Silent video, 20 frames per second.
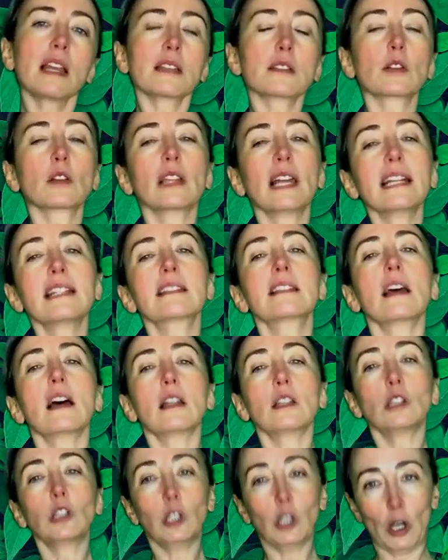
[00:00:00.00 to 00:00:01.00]
So let's
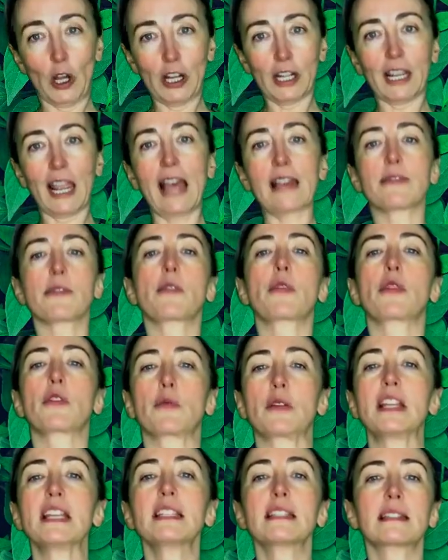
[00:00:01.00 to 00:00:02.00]
look at the
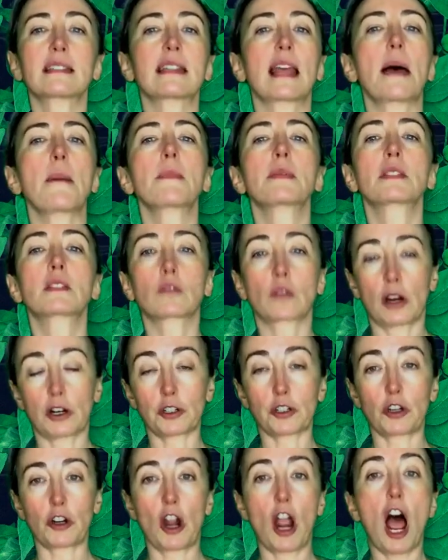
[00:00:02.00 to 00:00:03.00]
3-step
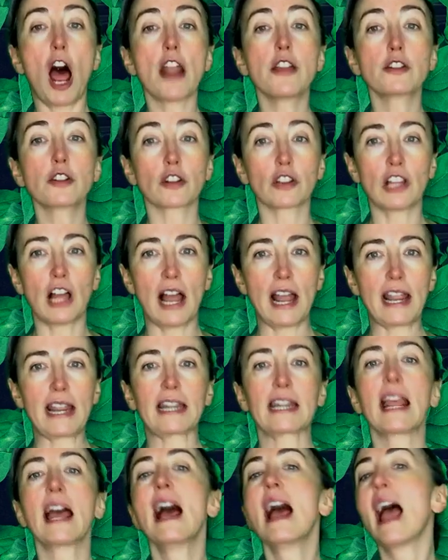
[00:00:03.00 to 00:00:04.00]
structure
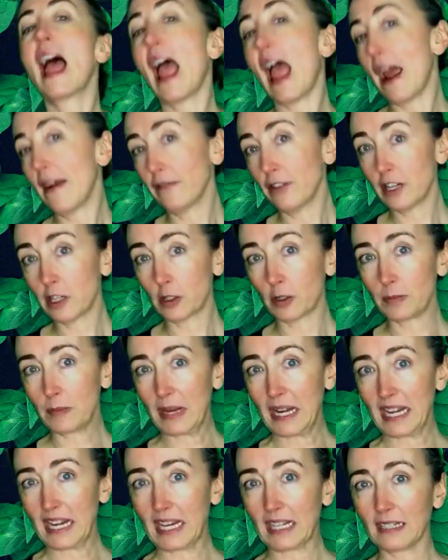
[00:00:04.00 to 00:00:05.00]
underlying every good
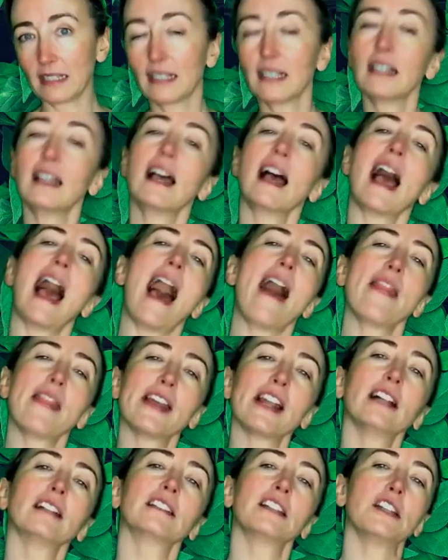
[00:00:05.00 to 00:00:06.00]
meeting, and
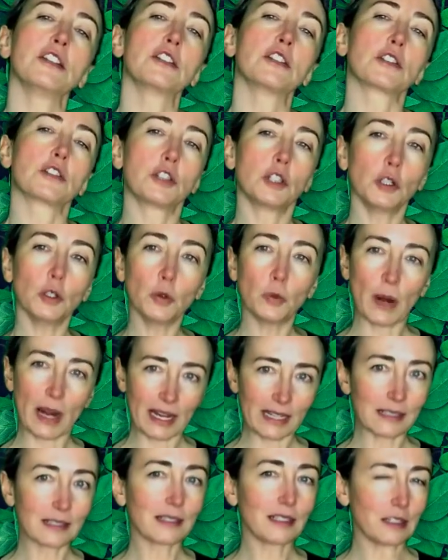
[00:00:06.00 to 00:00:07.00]
then I'll teach you 2
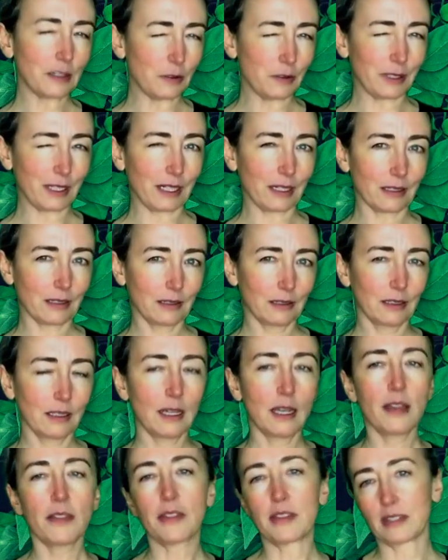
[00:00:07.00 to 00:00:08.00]
ways to use it:
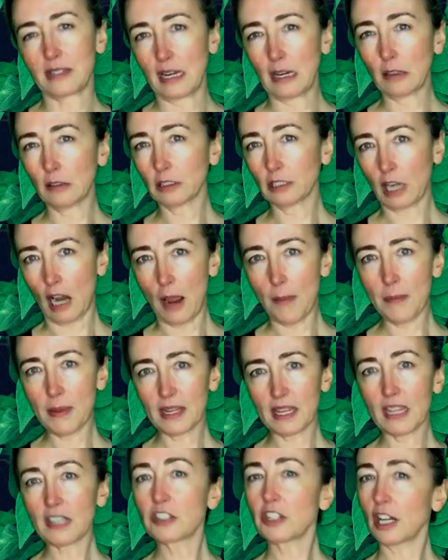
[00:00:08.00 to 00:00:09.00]
the single
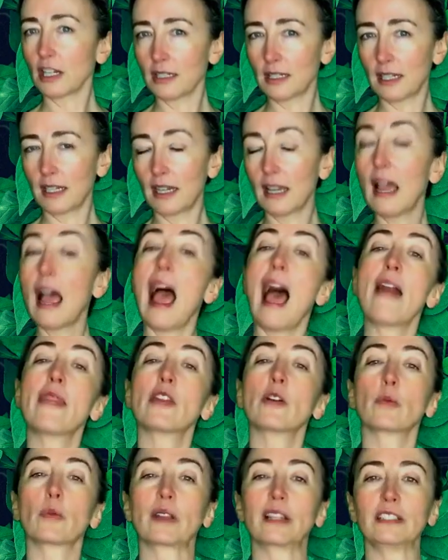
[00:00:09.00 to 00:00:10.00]
topic agenda
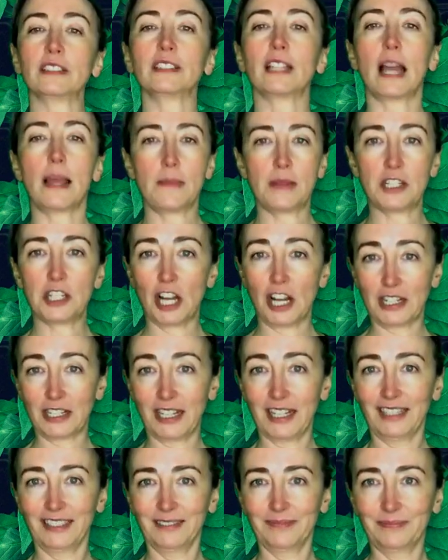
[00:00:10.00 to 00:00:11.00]
and the real-time
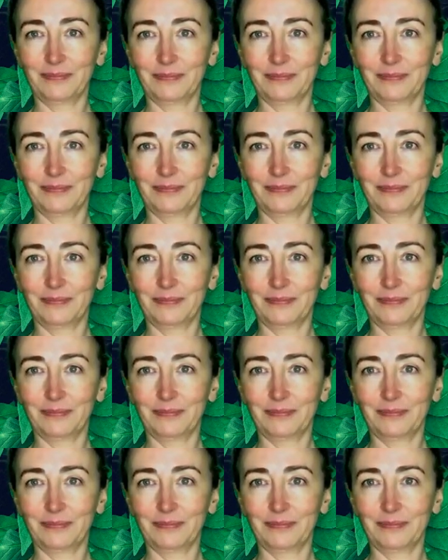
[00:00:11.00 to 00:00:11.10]
agenda.